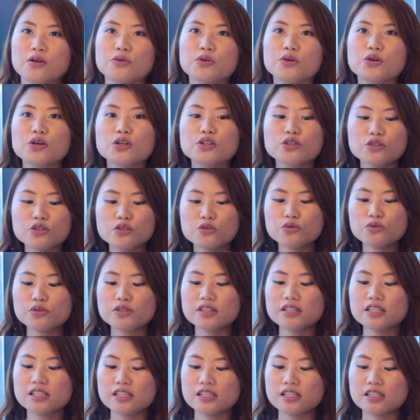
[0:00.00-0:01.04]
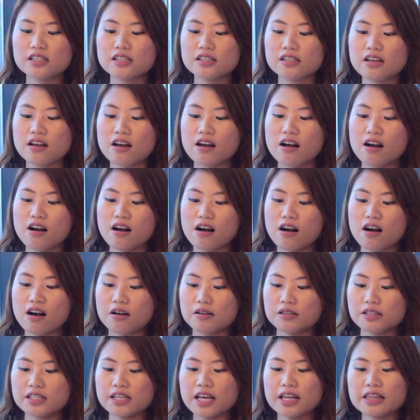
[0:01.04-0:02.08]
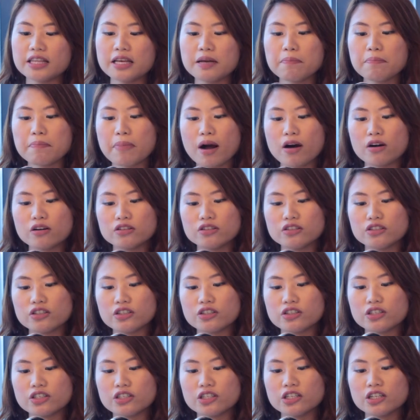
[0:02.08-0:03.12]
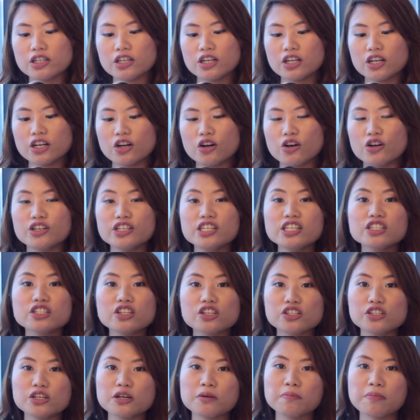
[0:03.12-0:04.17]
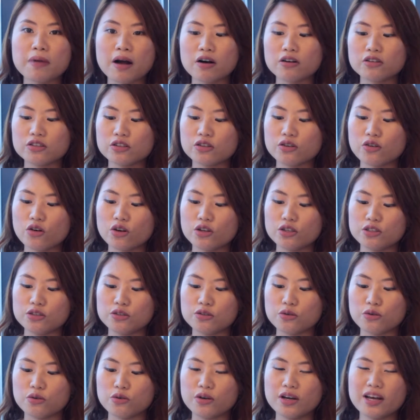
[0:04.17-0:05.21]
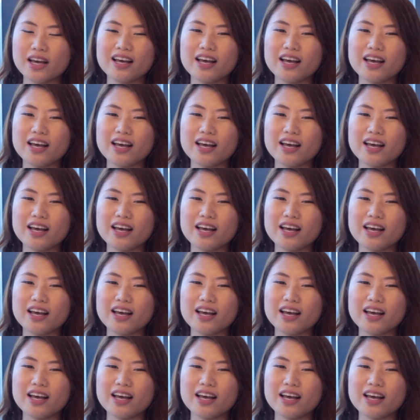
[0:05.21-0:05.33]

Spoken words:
we're going to use this setting powder, or retouching powder also.